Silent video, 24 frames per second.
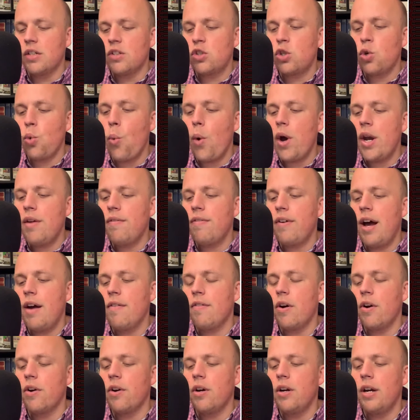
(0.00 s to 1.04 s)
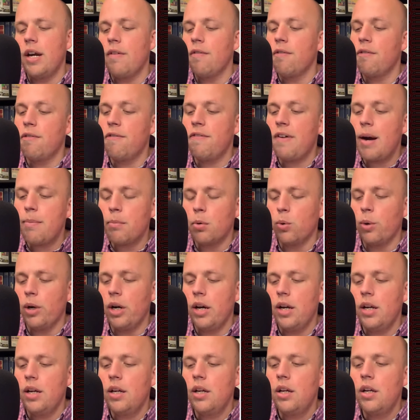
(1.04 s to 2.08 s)
2500 in
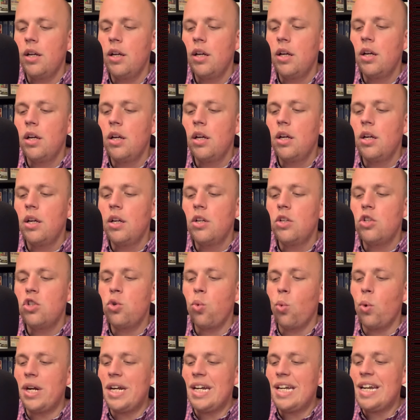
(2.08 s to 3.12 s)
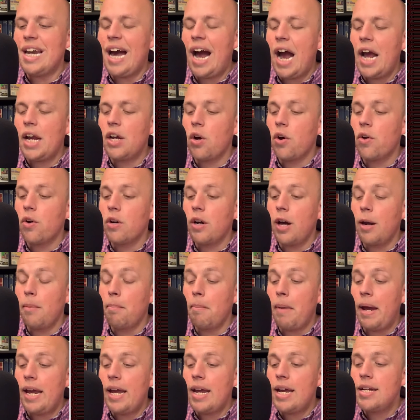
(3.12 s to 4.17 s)
February, 2900 on
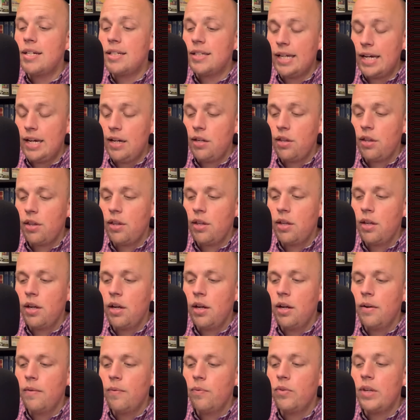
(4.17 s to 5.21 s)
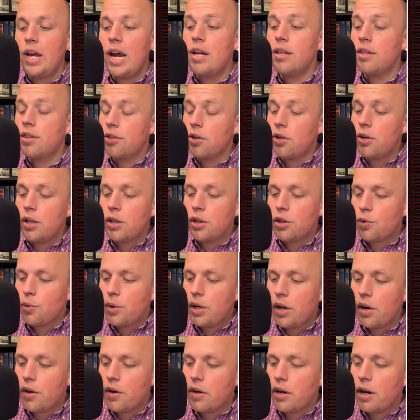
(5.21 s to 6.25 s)
May 18th, and
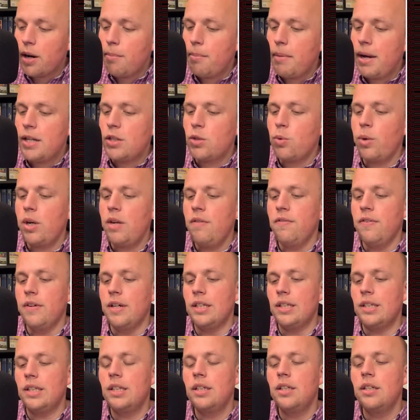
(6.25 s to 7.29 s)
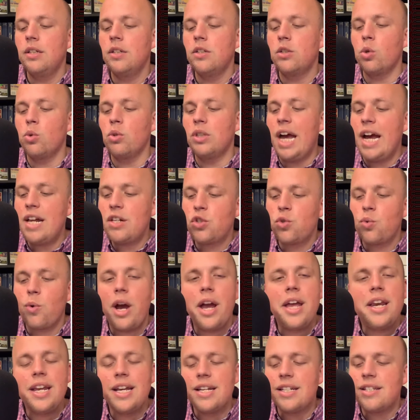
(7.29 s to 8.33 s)
3300 on May 25th. So that's
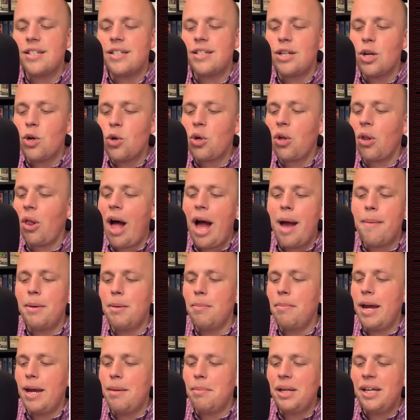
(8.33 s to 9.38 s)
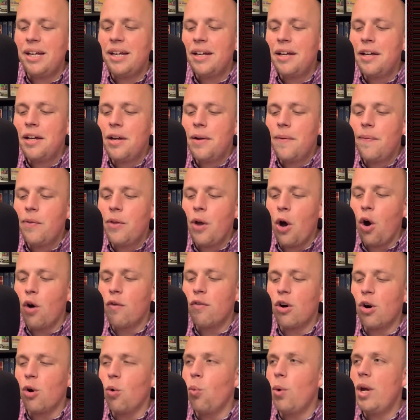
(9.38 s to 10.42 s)
right, it's still climbing, baby,
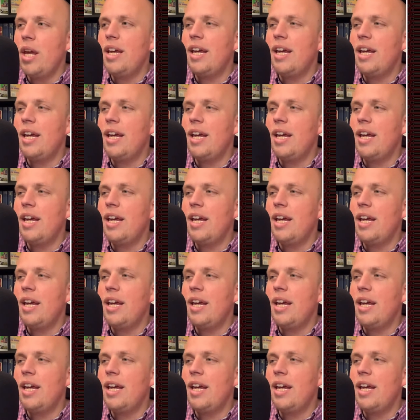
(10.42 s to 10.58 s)
over a week